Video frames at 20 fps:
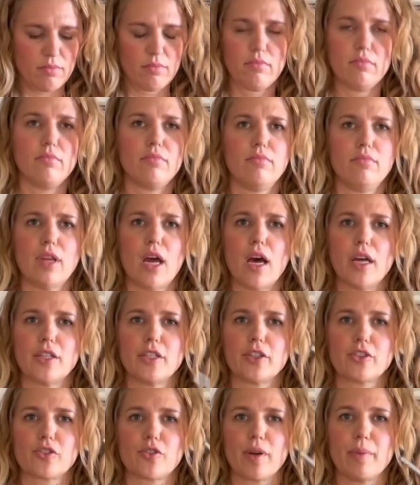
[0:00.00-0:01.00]

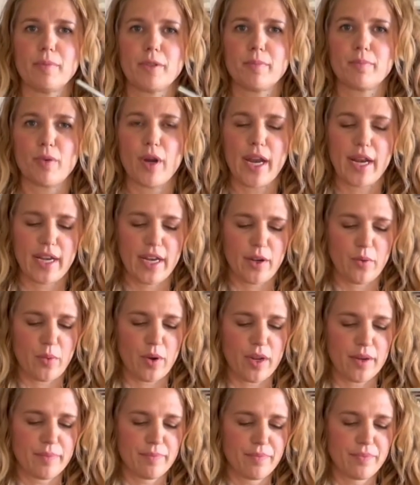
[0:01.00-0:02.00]
nondescript branded
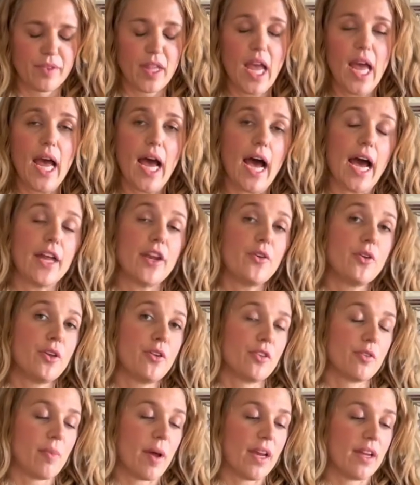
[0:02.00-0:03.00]
one. I don't
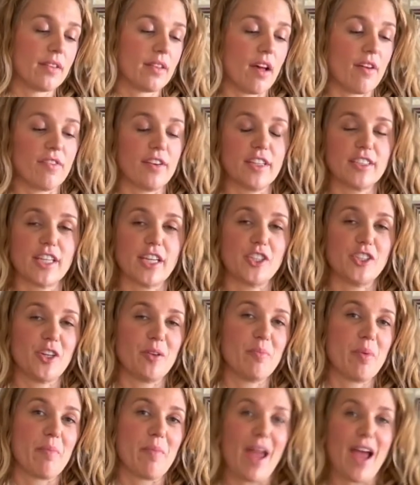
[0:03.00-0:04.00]
use mine as often as I should,
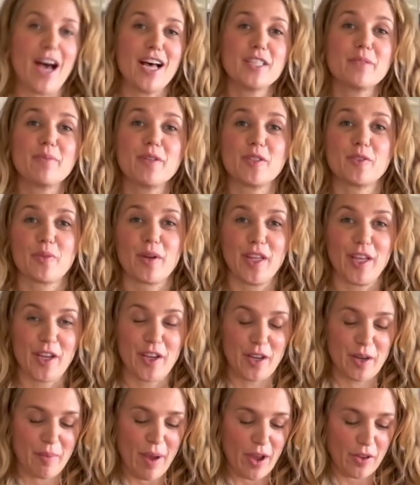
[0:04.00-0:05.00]
but my husband's really
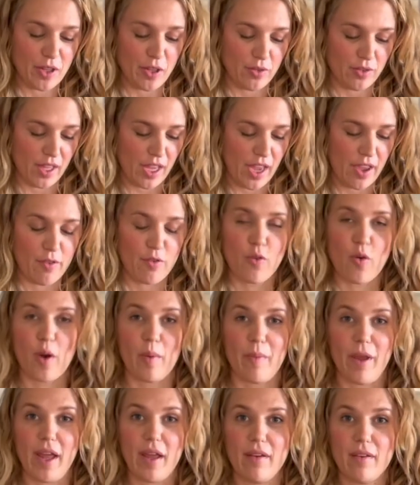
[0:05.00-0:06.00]
good about using it for
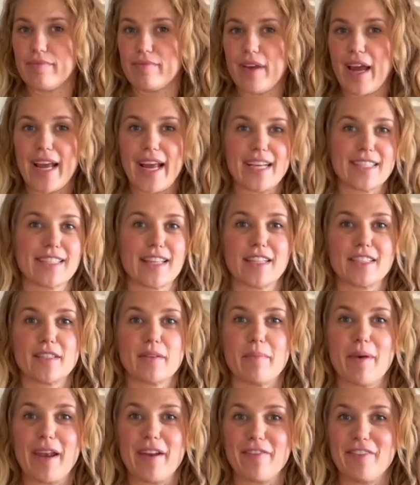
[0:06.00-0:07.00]
me. I guess that's the
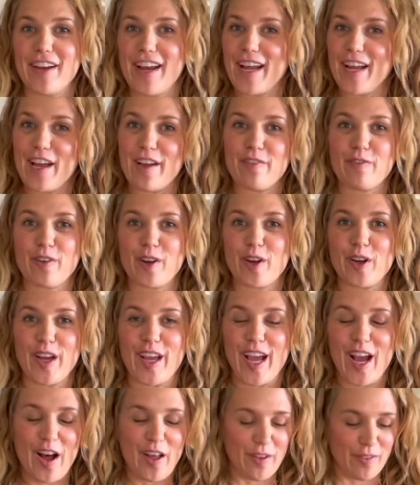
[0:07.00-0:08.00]
benefit I get for
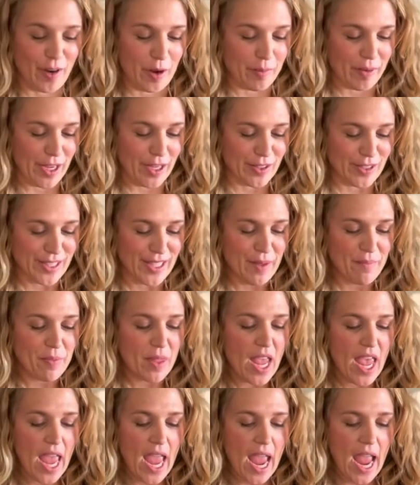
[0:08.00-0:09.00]
cooking all of our meals.
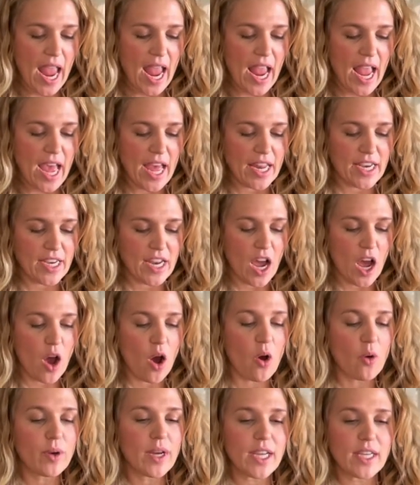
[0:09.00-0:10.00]
And a
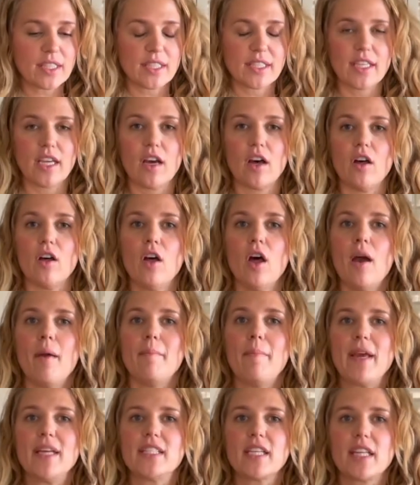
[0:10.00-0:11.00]
honing steel
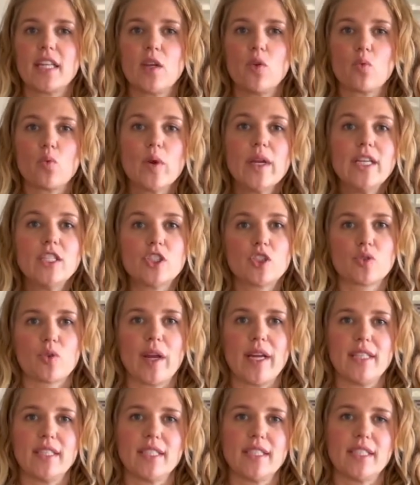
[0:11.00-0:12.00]
basically
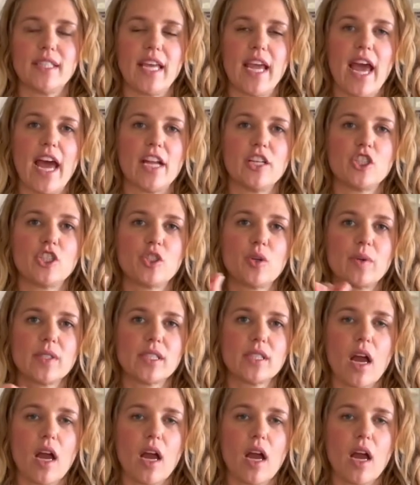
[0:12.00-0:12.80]
re-straightens the edge. So it's not